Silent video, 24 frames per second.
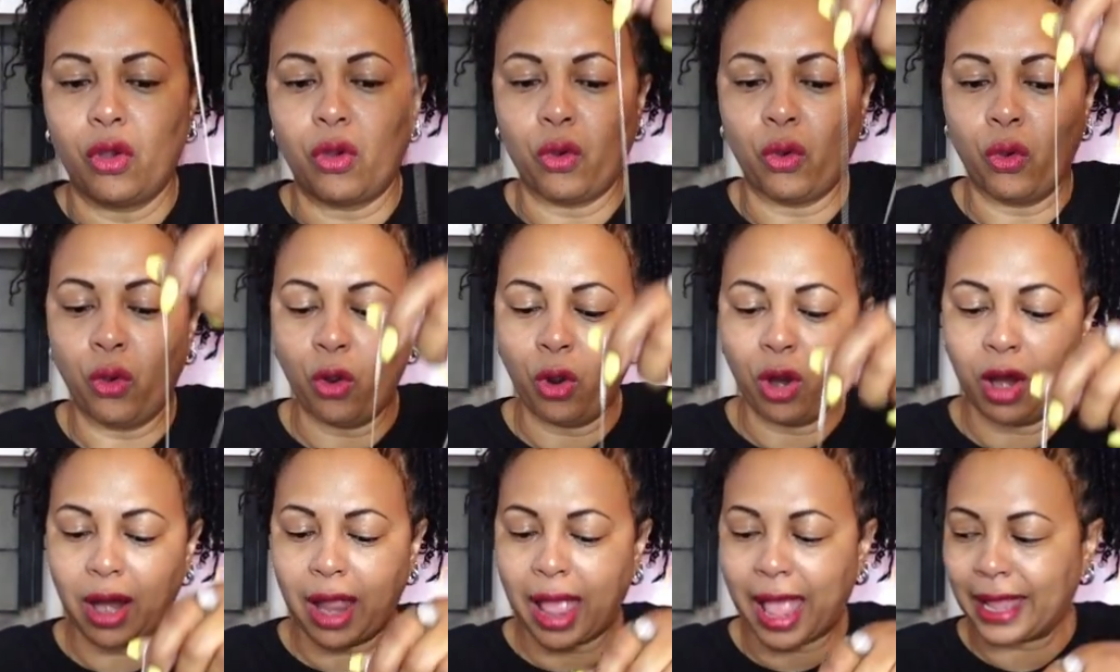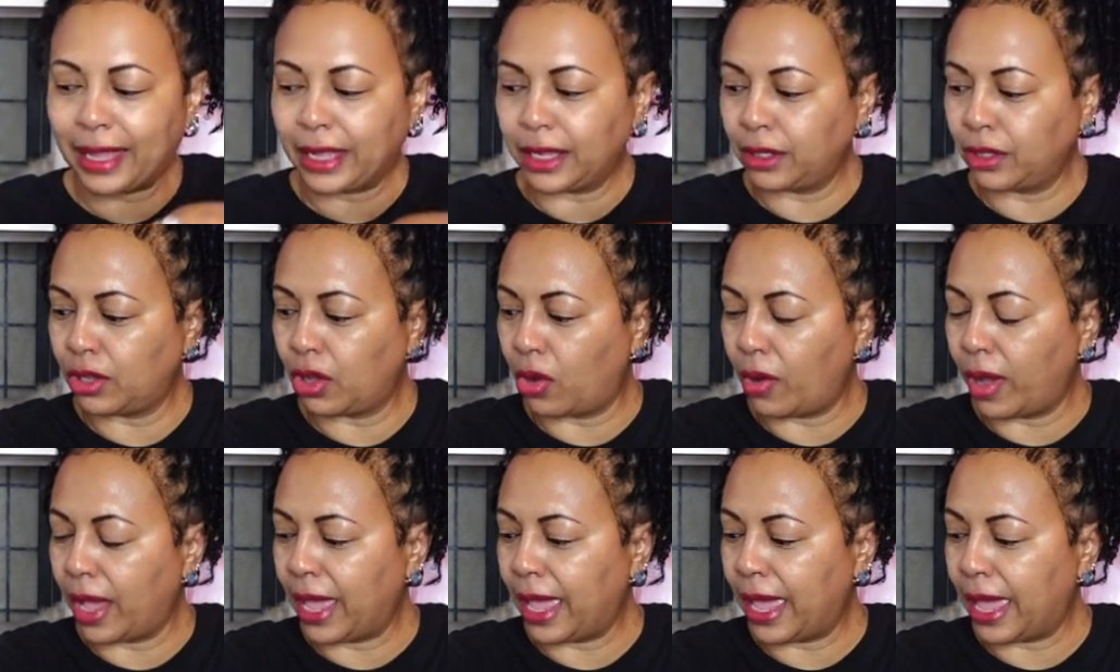or I can
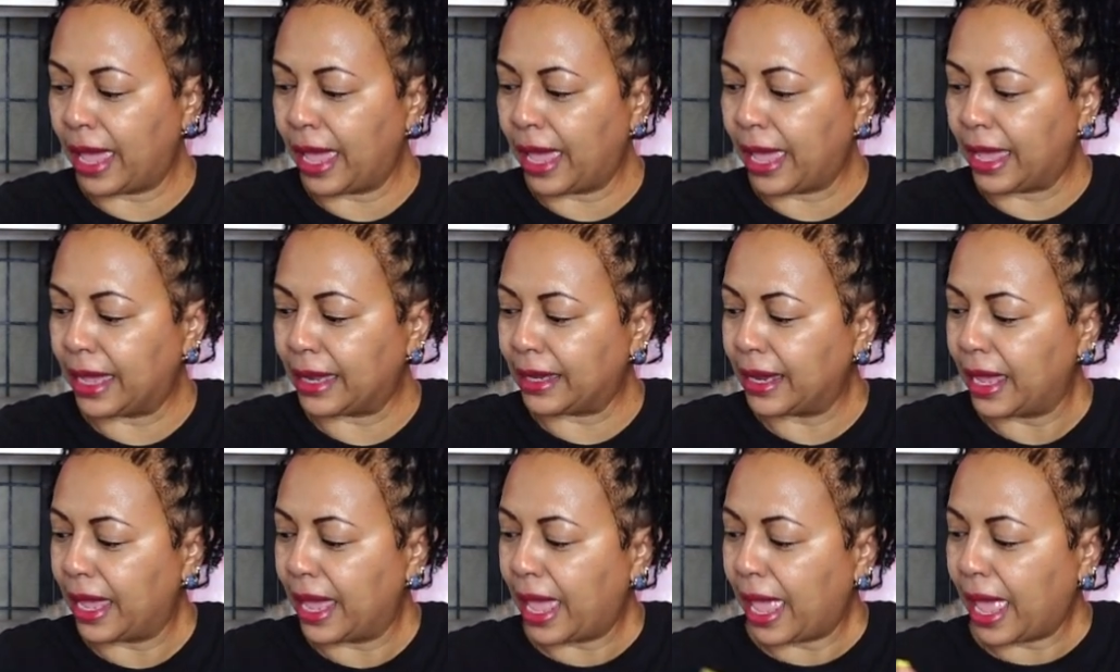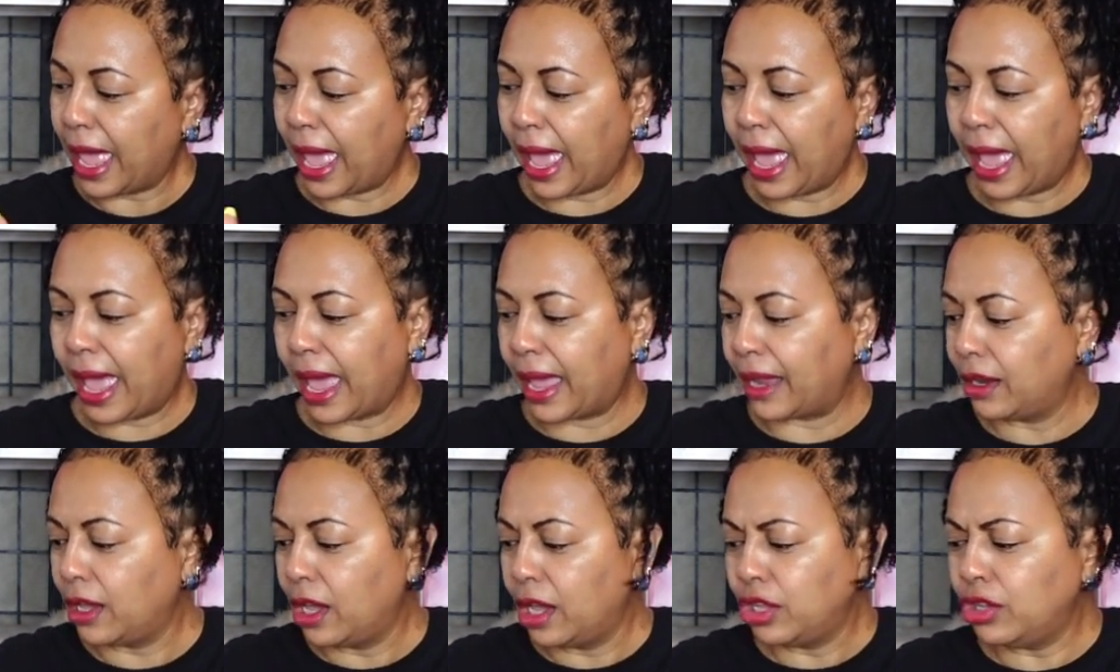go ahead
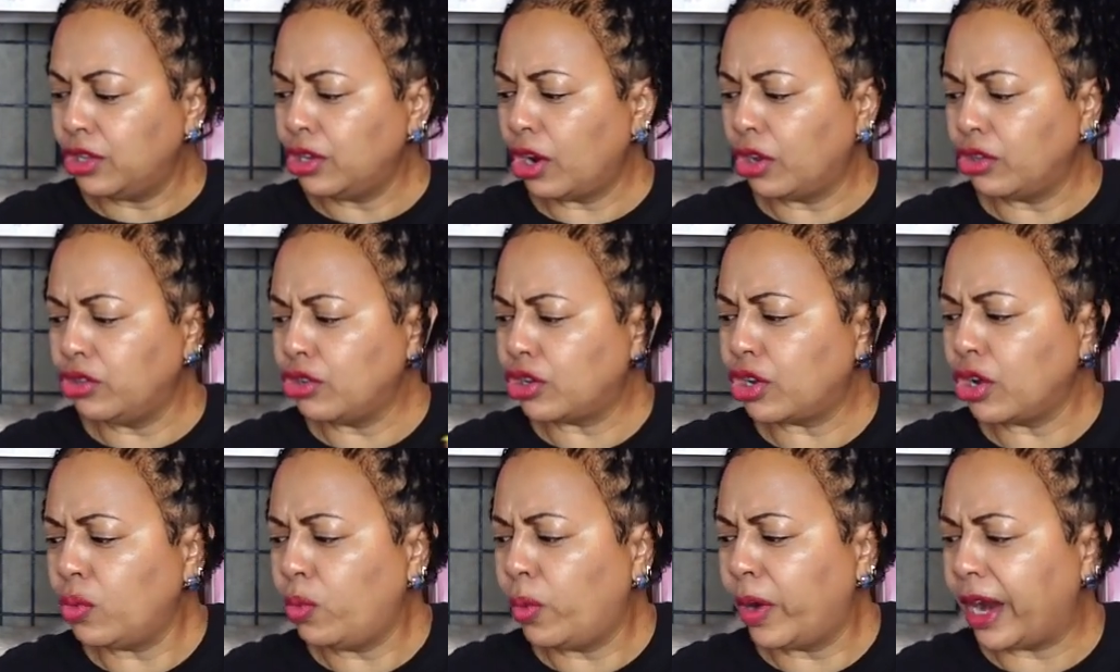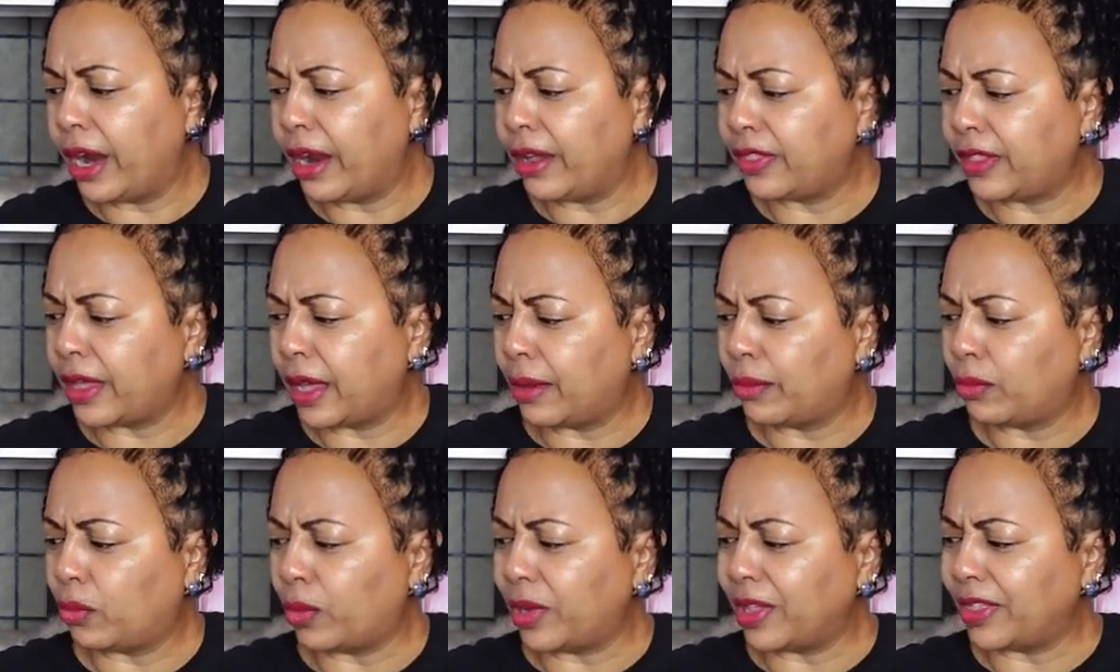and, you know, you could wear
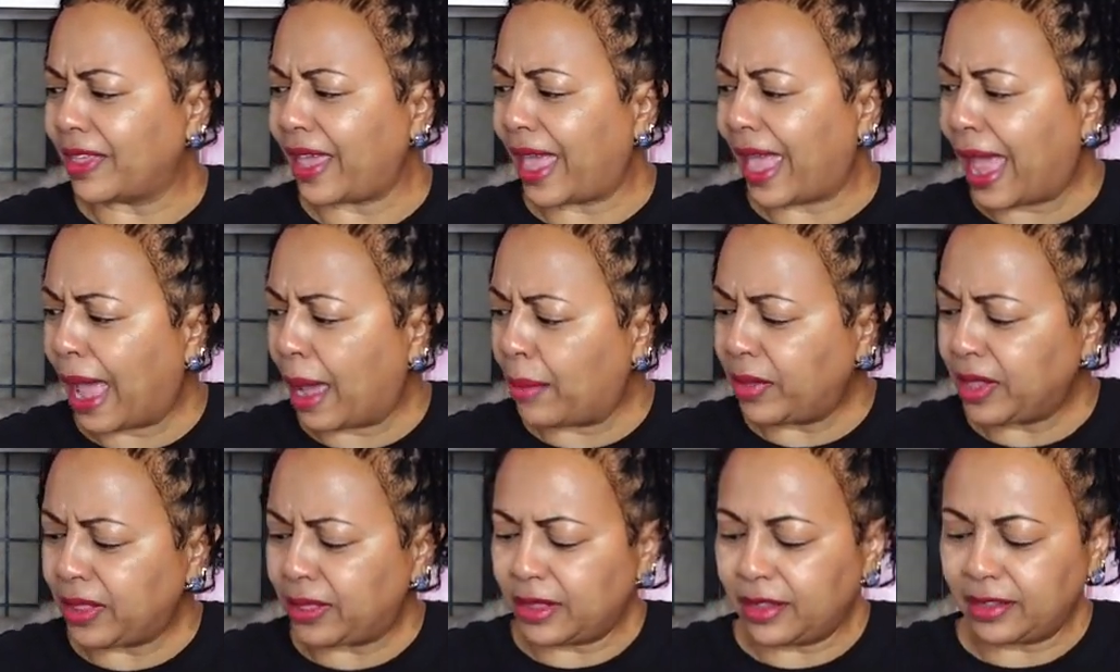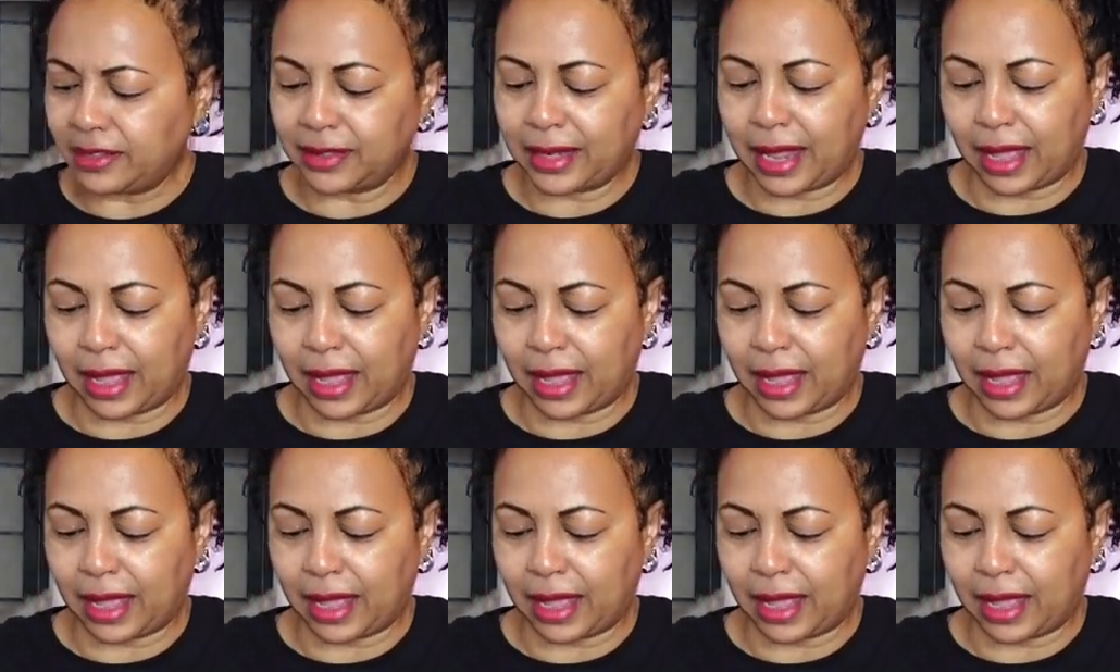them with amethyst.